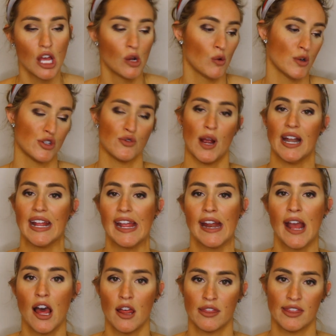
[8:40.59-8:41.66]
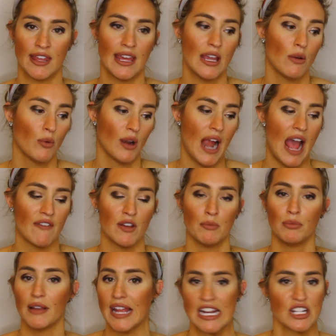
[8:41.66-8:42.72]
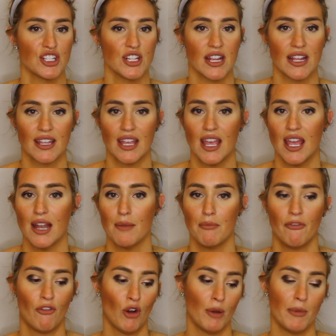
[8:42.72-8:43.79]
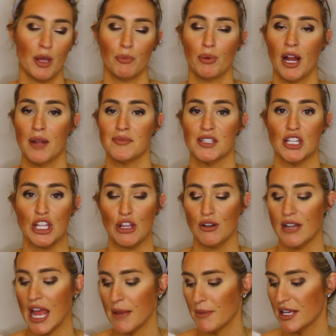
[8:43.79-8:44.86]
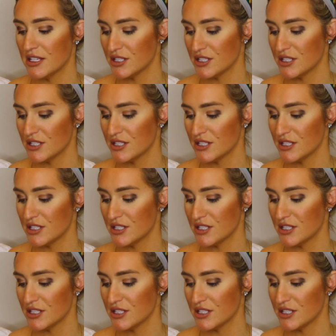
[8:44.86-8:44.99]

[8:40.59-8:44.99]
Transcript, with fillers: we're trying to eat healthy, we're having bland chicken for meal preps, you name it.